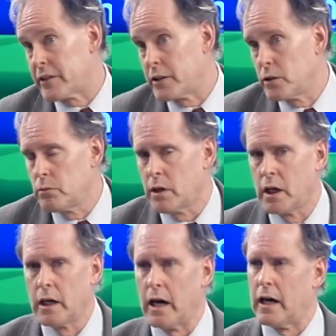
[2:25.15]
he knew
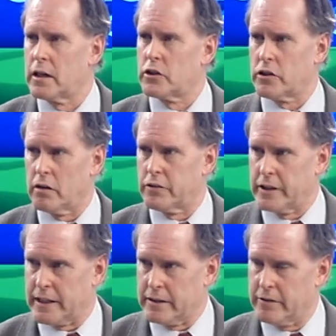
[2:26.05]
Charles
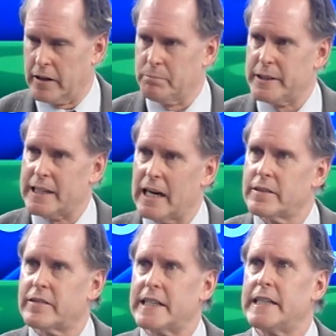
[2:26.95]
Dickens, and
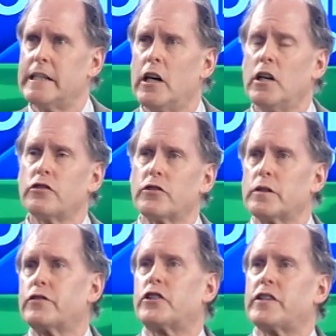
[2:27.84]
because he sort
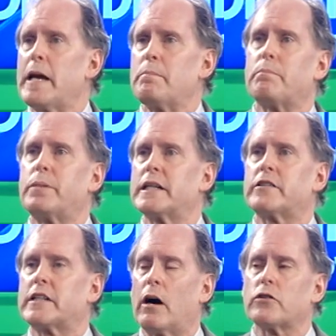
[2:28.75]
of shaped
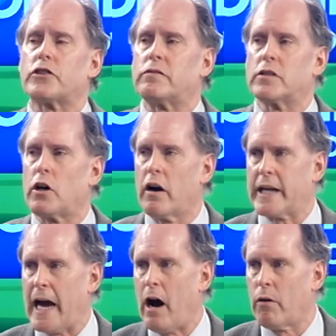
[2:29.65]
British culture
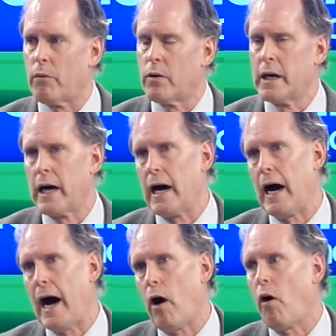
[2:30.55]
regarding how
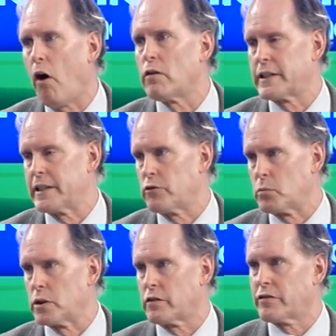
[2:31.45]
holidays
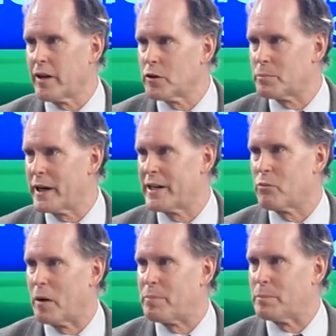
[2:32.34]
were celebrated,
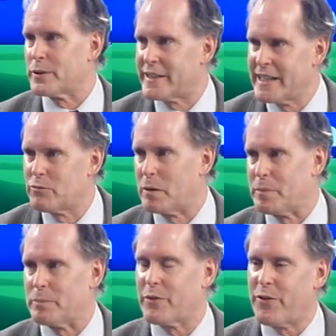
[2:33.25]
what people did, what
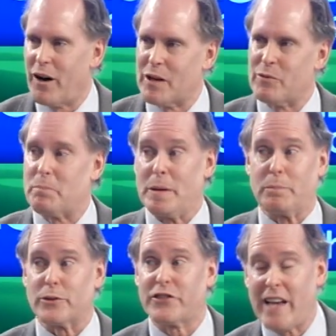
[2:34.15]
people thought, what
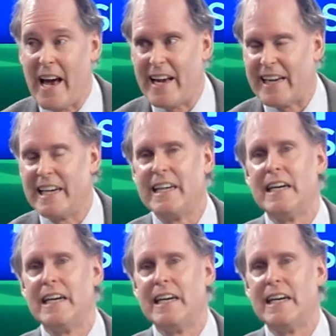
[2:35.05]
people sang.